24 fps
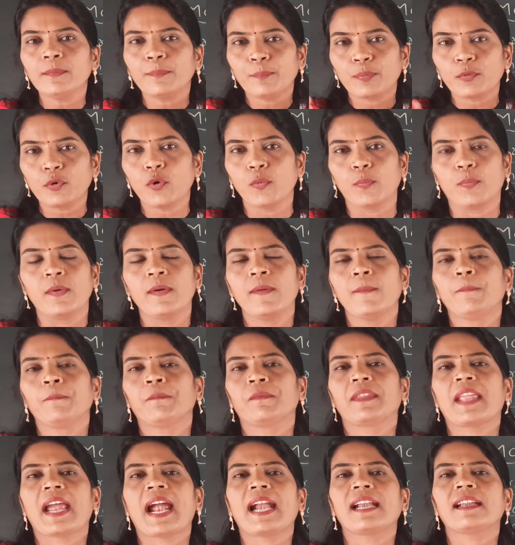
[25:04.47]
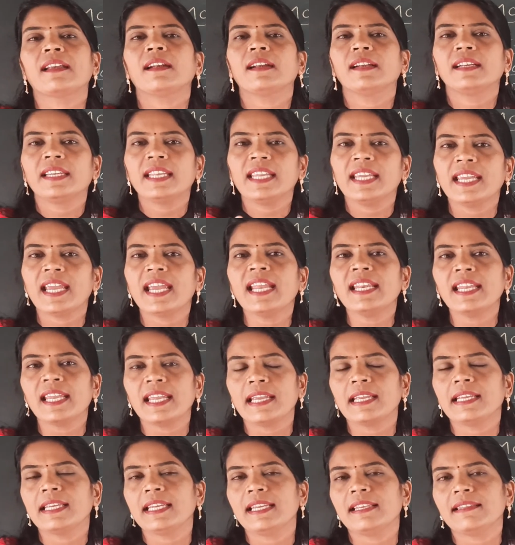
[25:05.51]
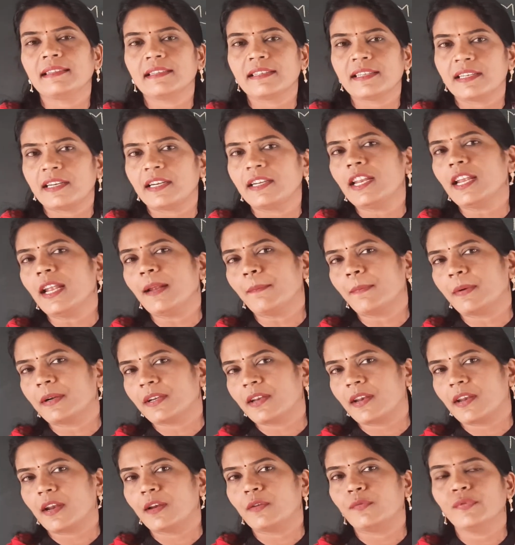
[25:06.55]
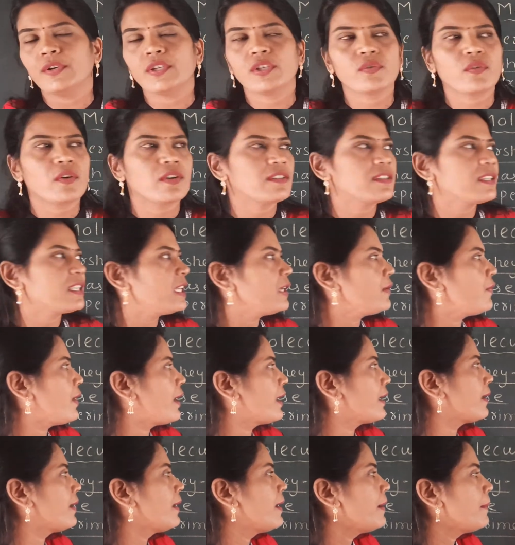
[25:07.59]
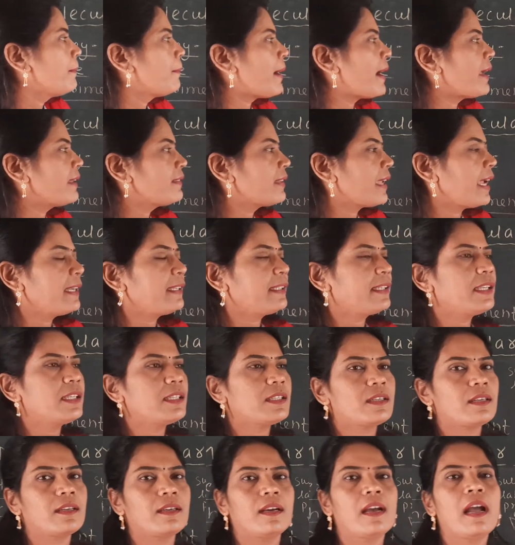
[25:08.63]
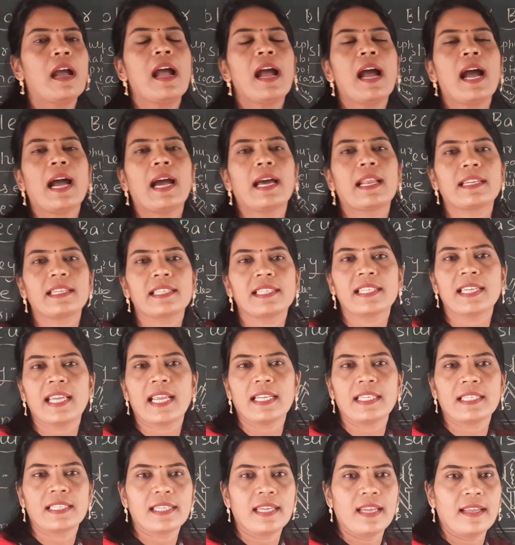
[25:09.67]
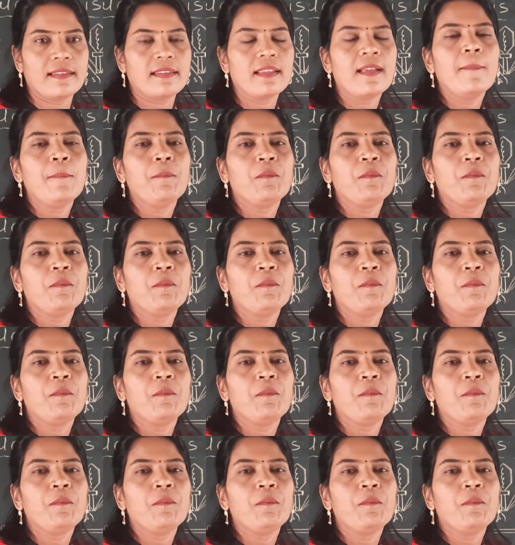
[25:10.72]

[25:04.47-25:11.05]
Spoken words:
proof that DNA is a genetic material which was given by scientist Hershey and Chase.